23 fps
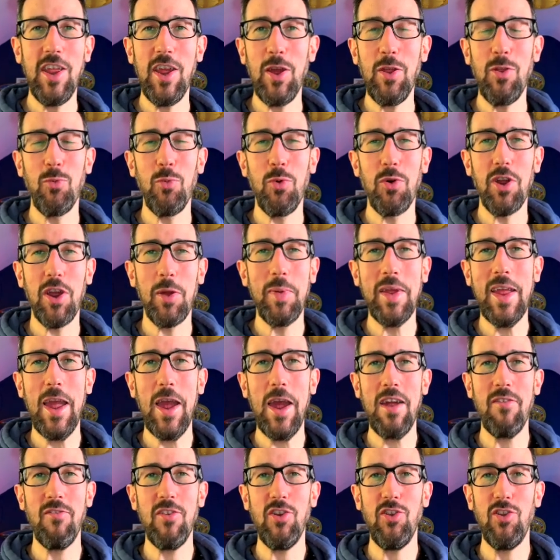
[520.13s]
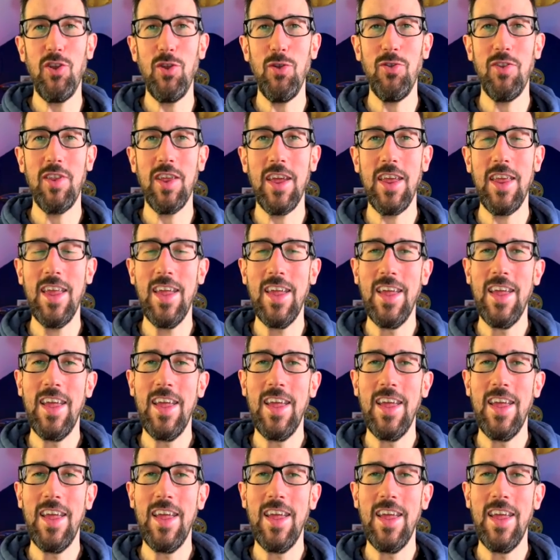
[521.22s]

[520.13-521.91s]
There's one coming out every Tuesday.